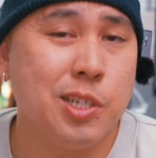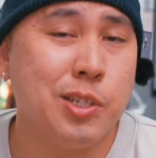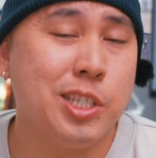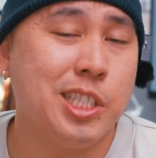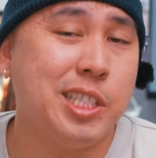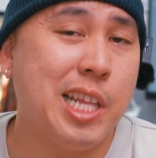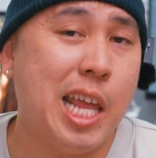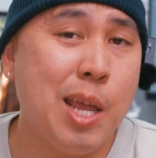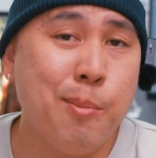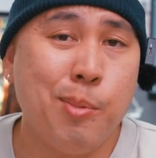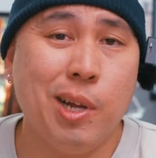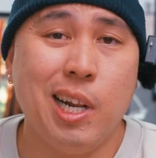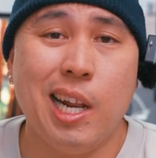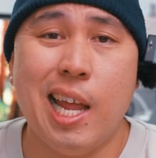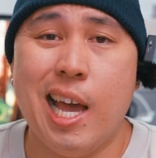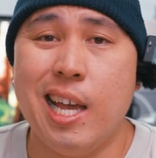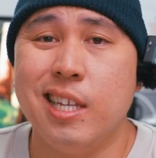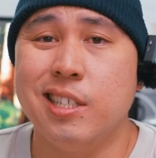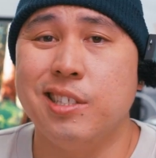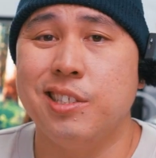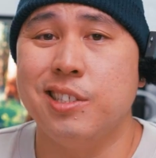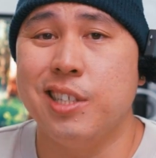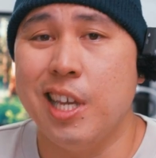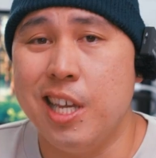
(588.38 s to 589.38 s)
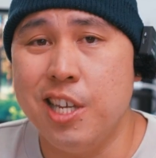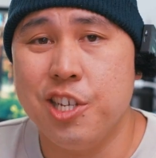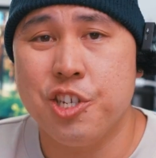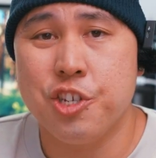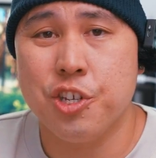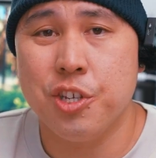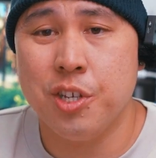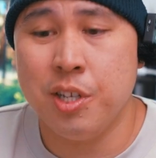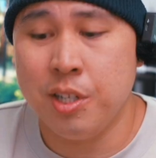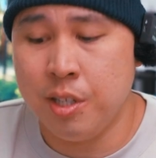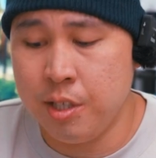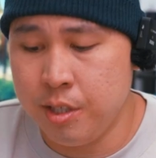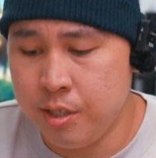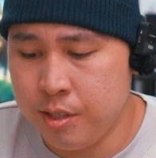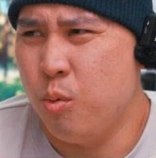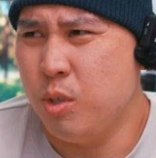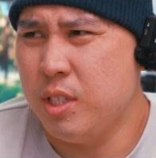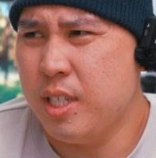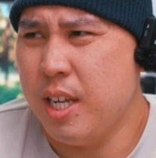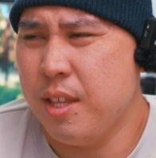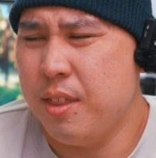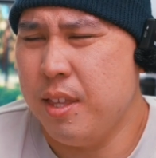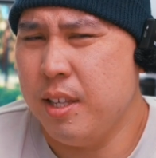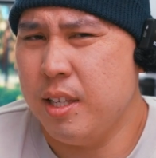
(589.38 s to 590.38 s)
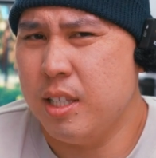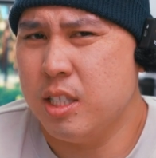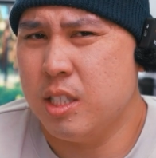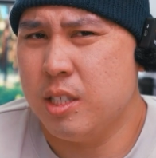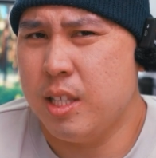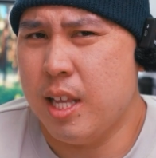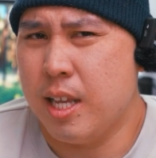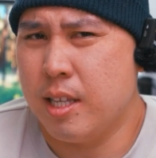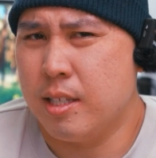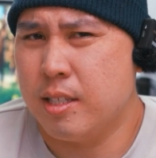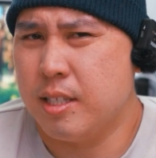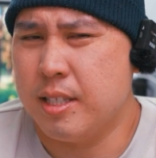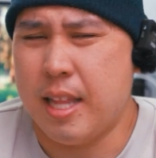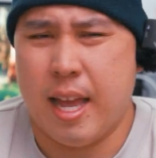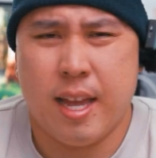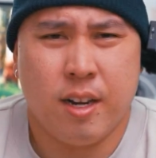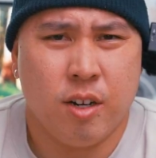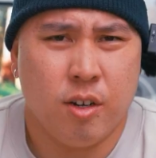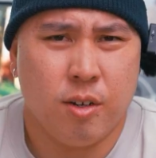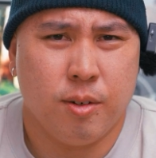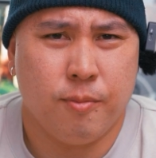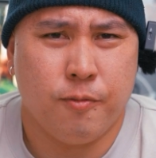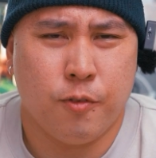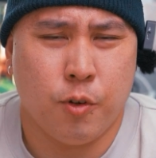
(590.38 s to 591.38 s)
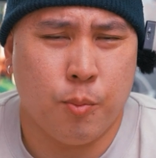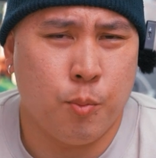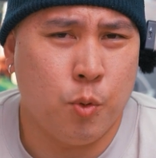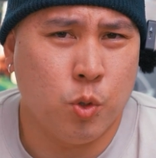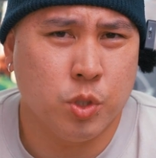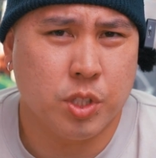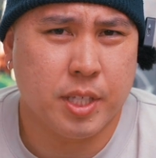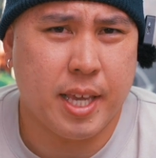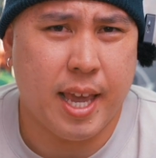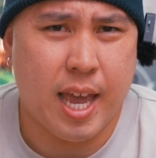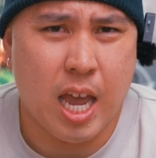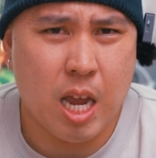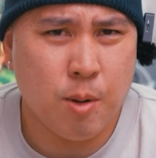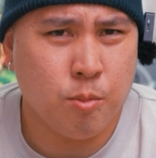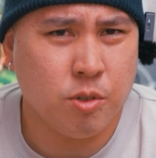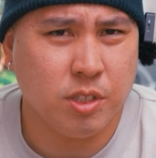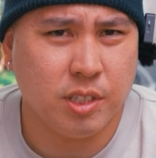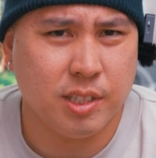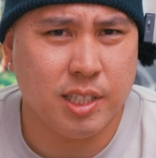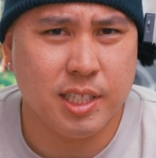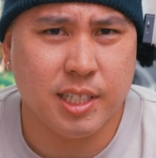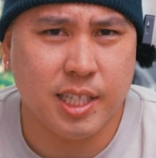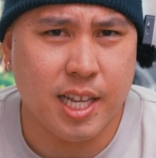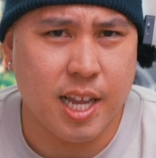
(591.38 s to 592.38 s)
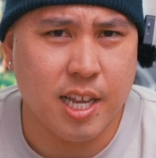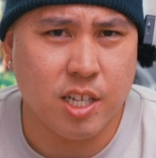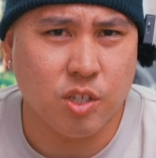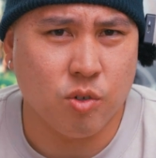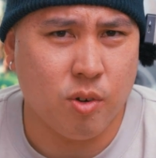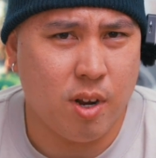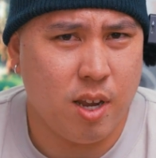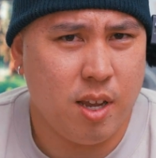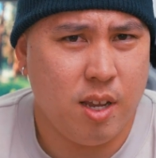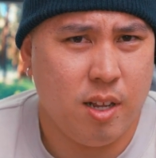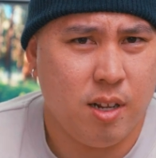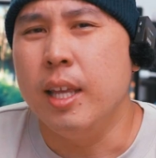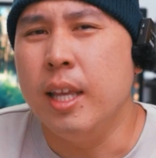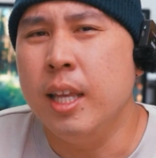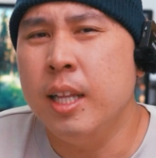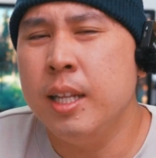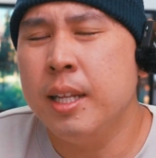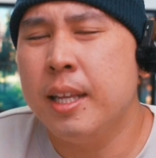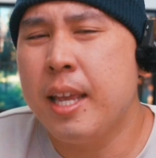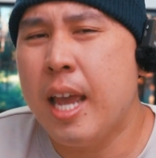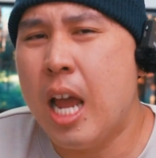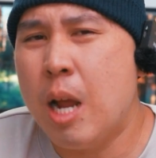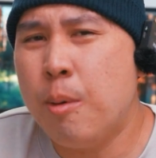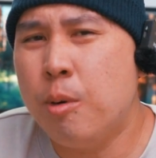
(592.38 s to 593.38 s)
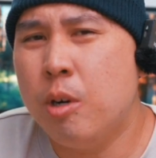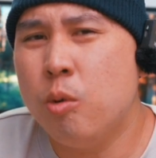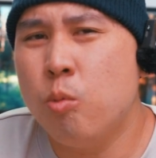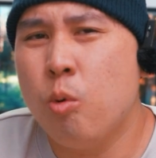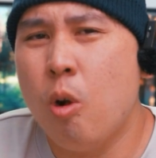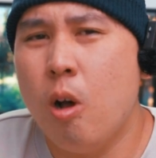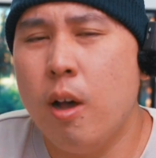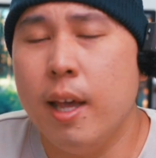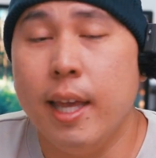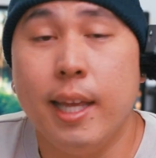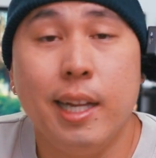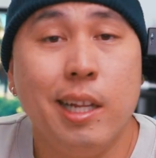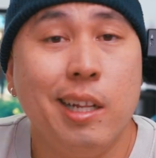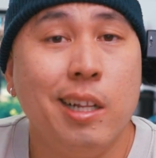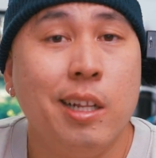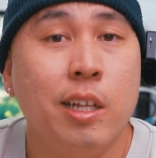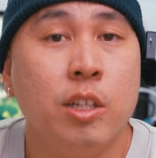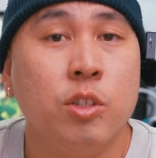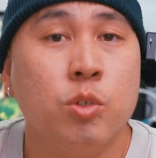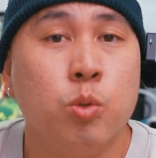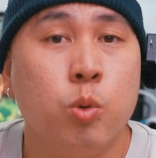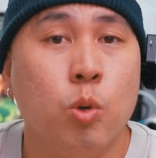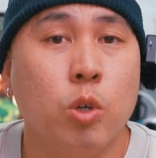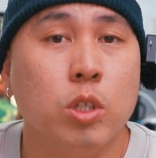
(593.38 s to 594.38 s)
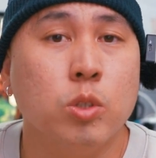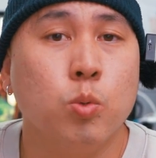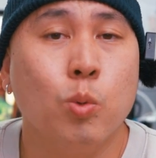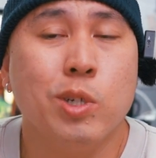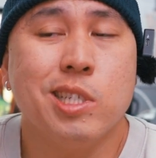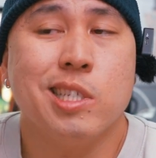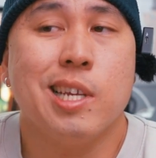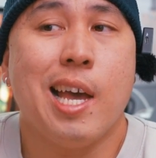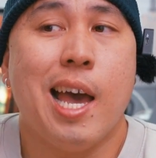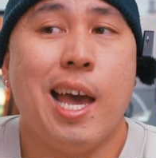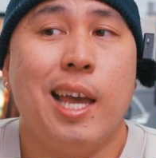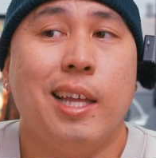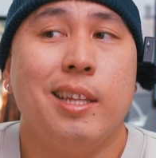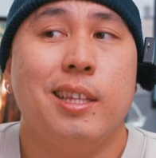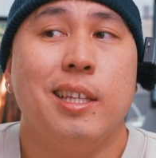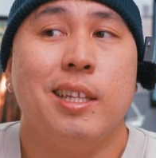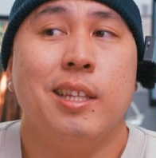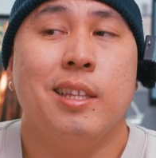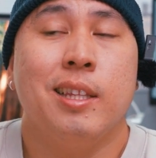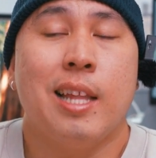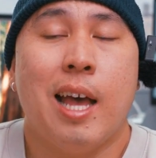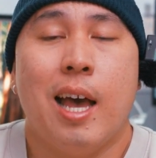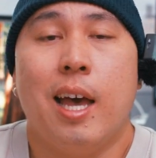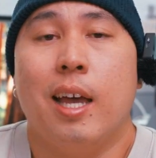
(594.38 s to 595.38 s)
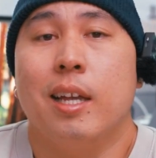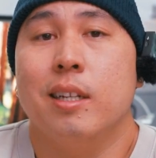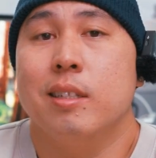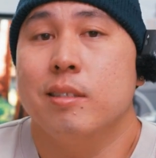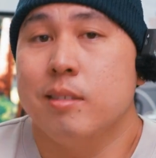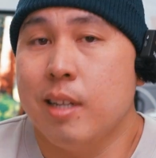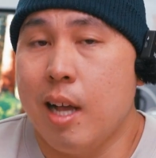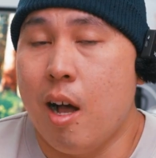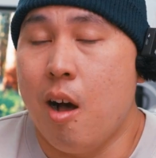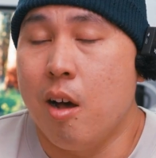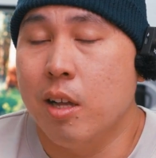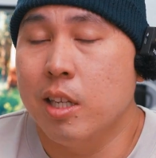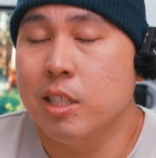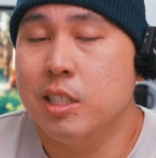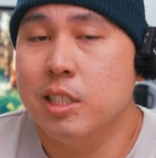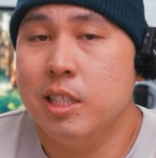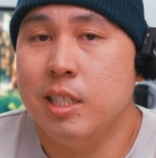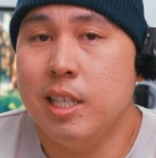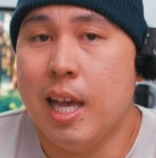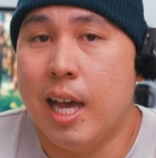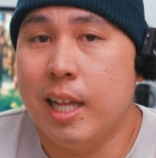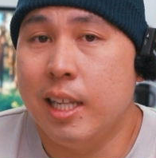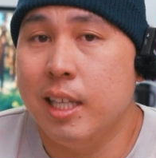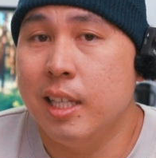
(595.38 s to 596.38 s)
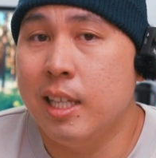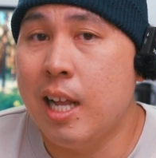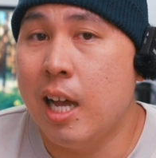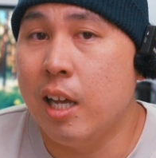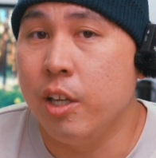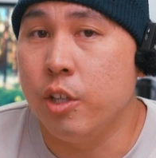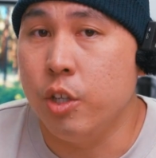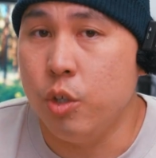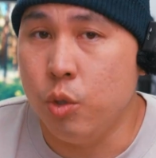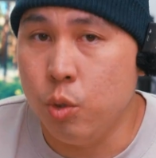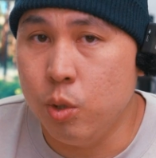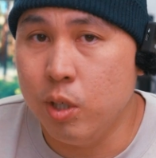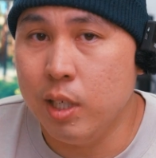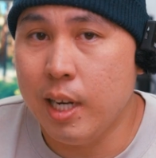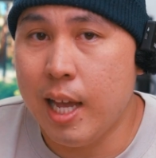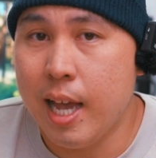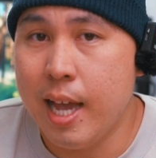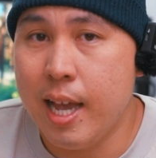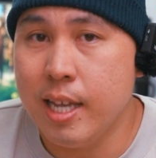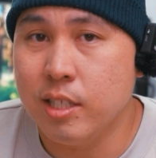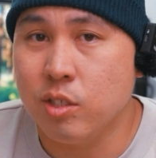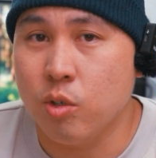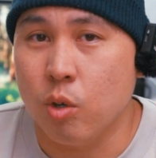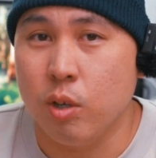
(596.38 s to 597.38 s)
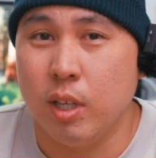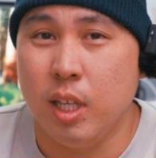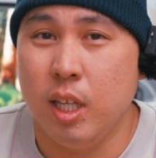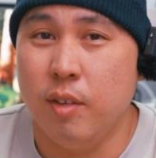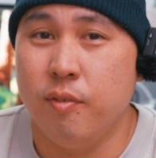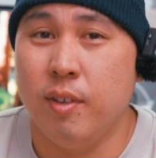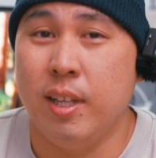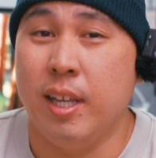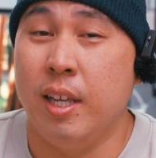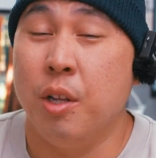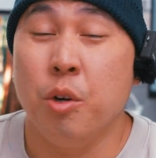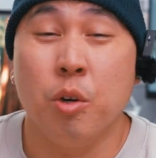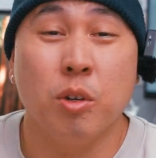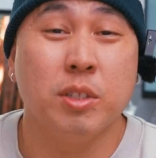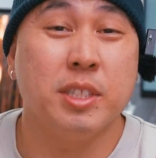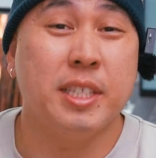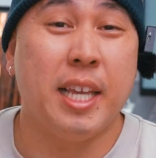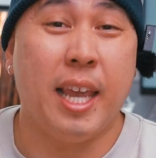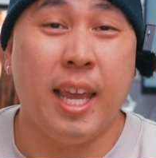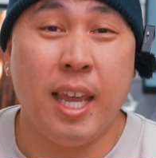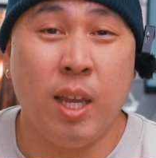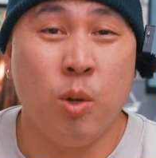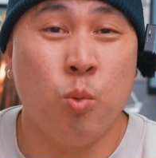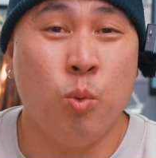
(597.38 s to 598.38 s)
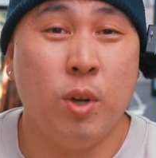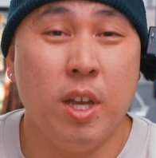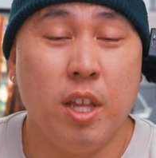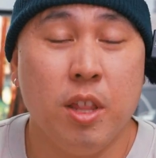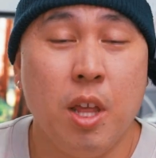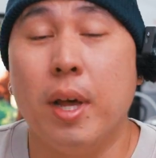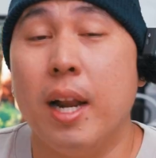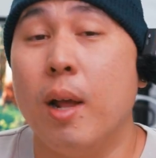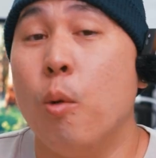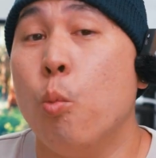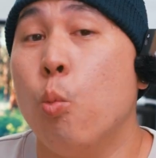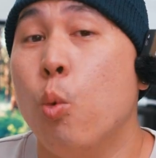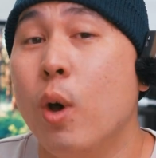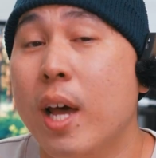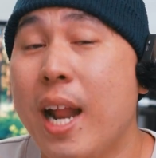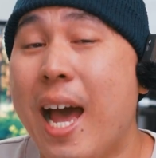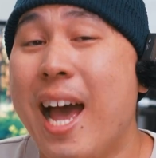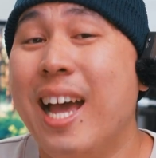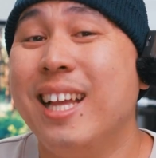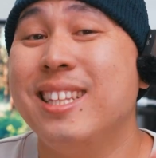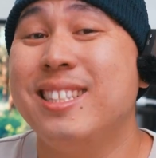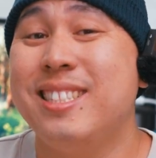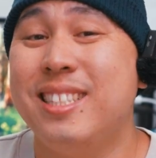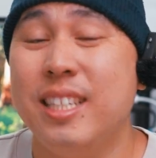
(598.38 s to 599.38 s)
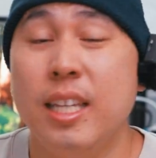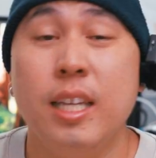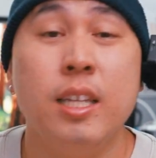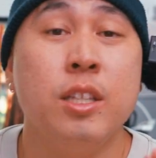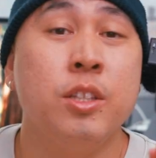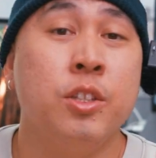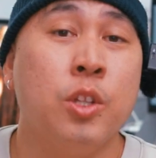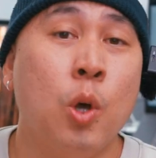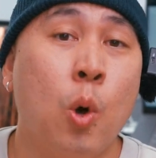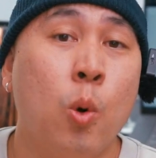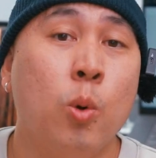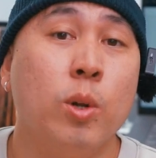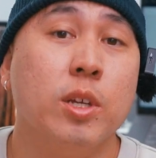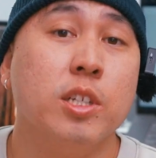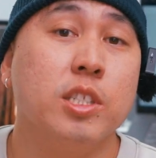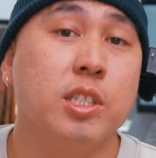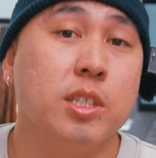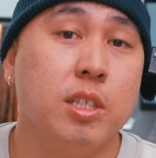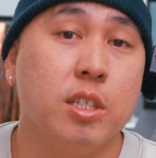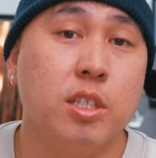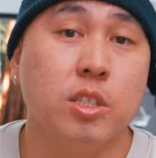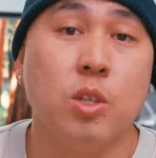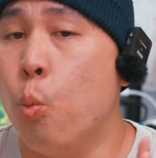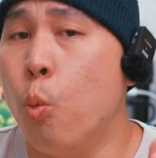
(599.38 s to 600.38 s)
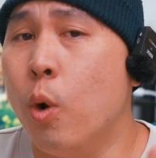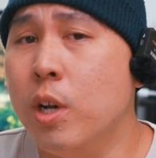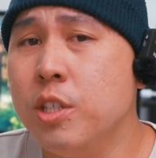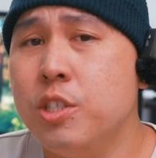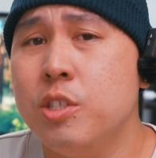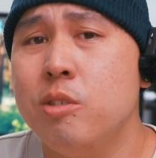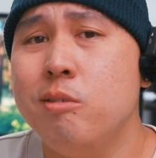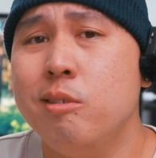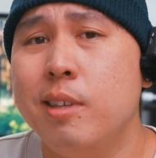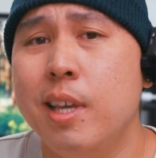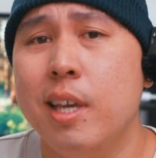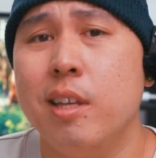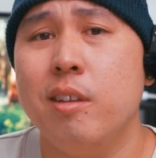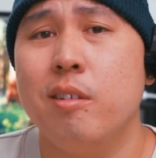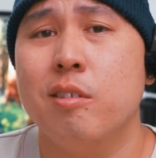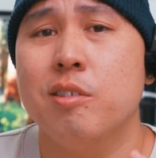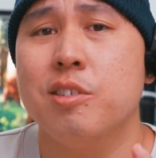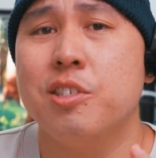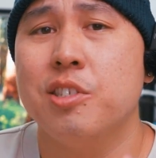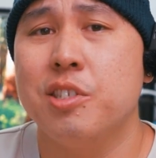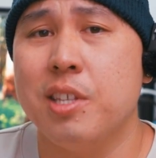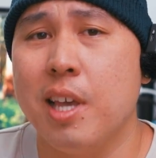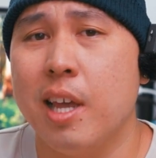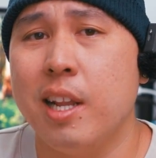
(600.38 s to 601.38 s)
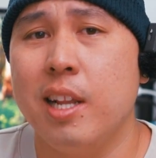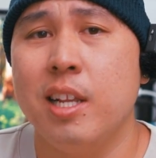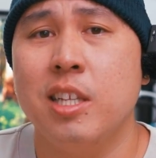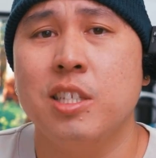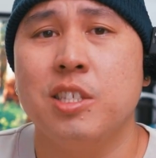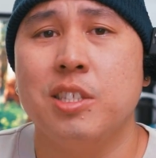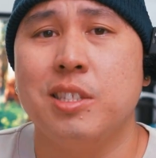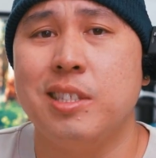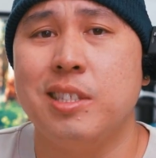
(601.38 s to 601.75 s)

stabilization, which I think is like standard for most cameras these days, right? In camera raw editing tools, which I did not honestly I did not utilize or even entertain with. But what I did notice is once you get your settings